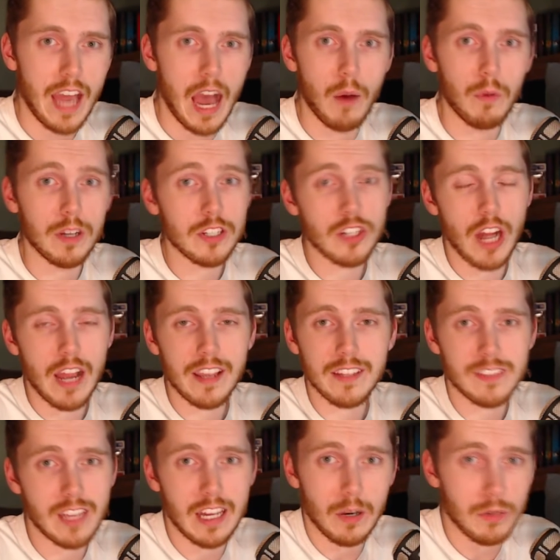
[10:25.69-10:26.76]
I wish I could
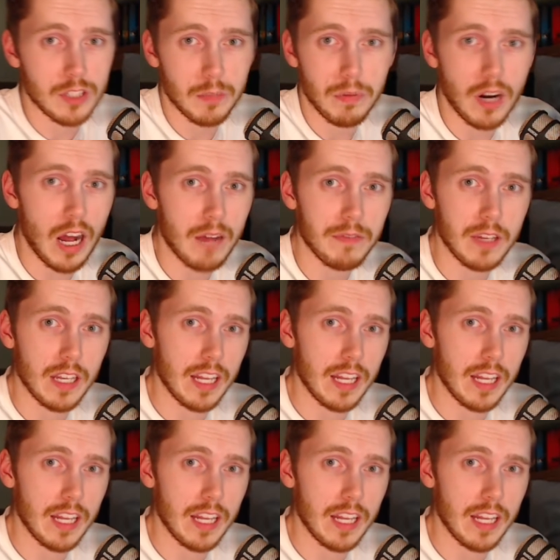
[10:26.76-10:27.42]
say I was a prophet